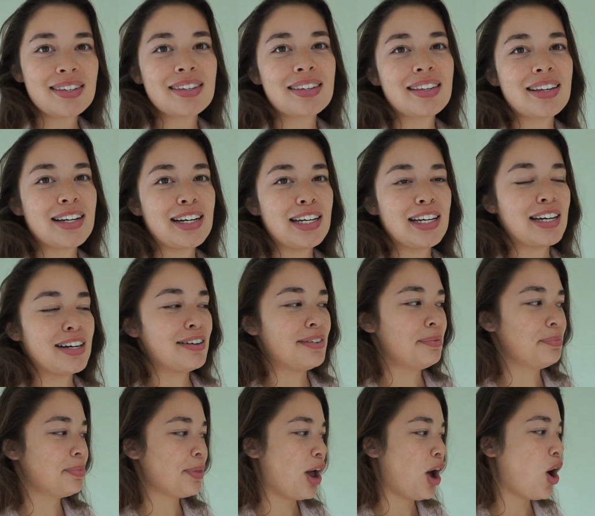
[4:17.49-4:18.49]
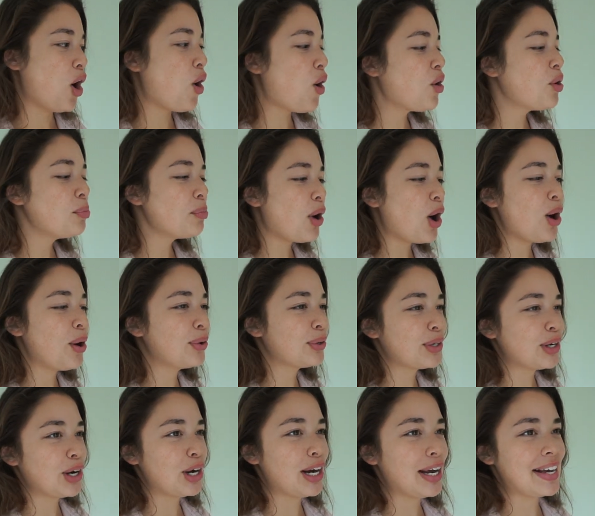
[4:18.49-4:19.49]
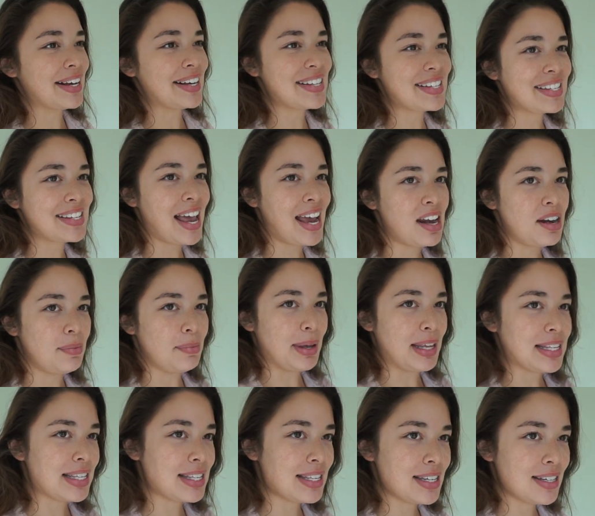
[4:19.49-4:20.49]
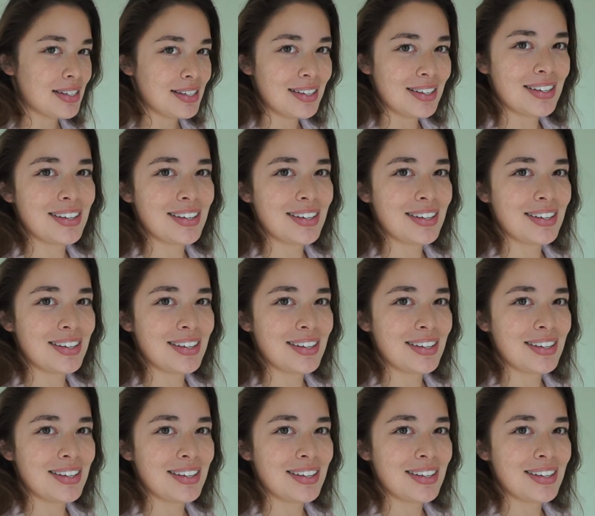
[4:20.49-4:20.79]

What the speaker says: there you go. Homeowner excitement.